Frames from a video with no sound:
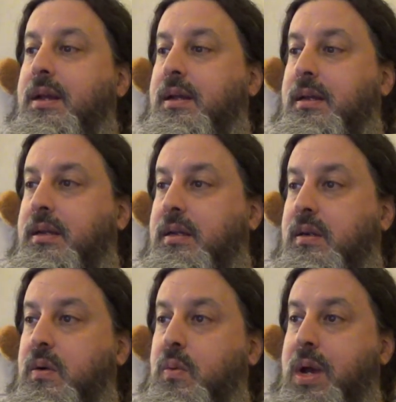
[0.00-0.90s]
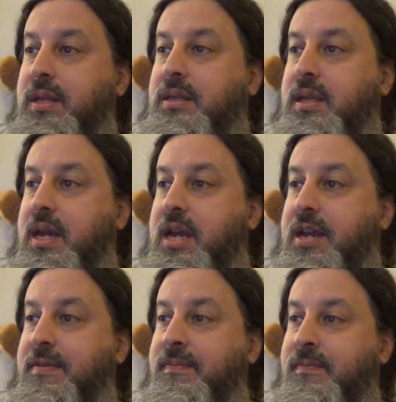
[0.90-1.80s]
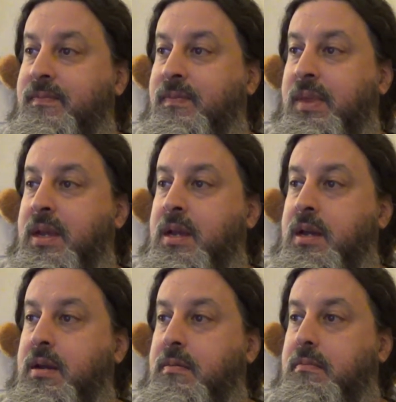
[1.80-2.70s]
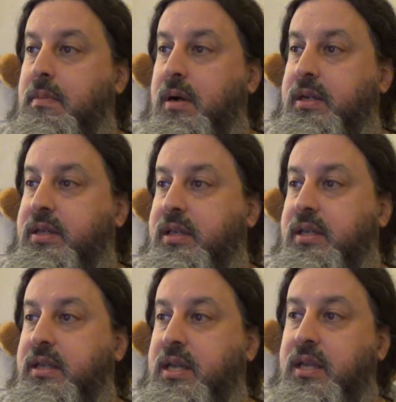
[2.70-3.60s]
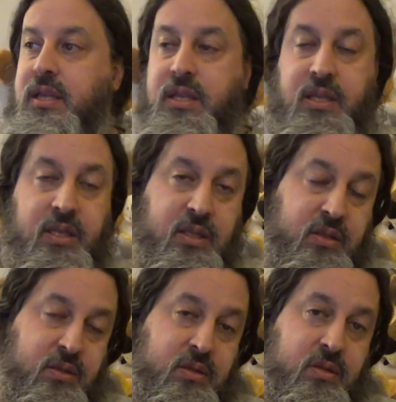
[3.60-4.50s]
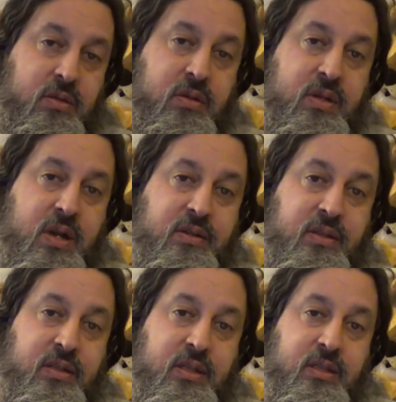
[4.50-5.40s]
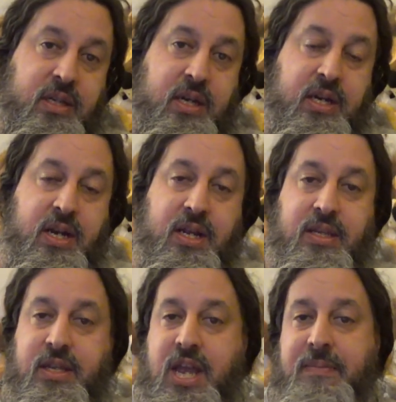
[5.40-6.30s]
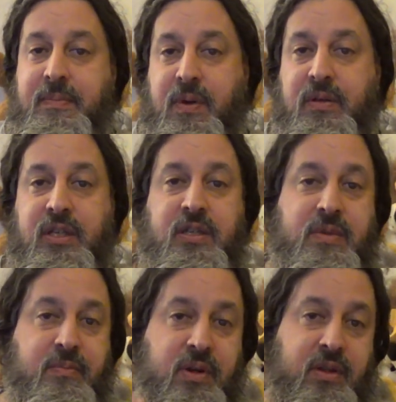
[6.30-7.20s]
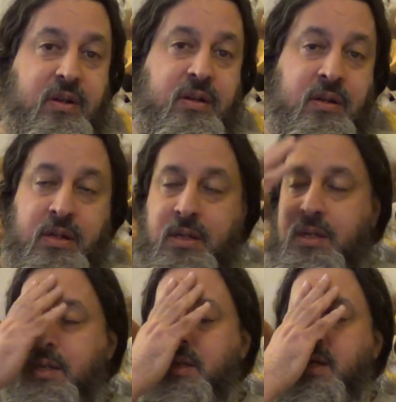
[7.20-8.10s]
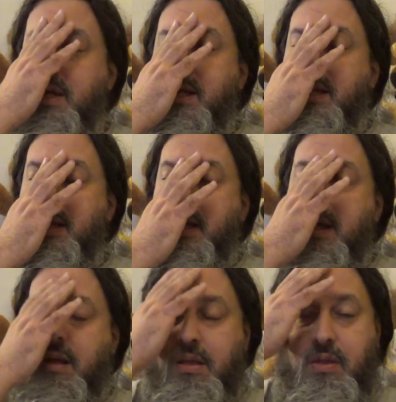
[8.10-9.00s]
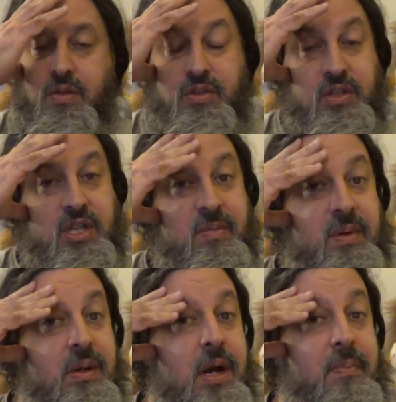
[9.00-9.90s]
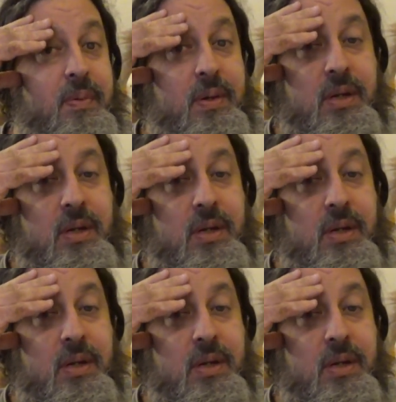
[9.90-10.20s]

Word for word: uh, Wednesday, March 16th, 2016. And I'd like to say happy birthday to my brother. Uh, although this is going to be up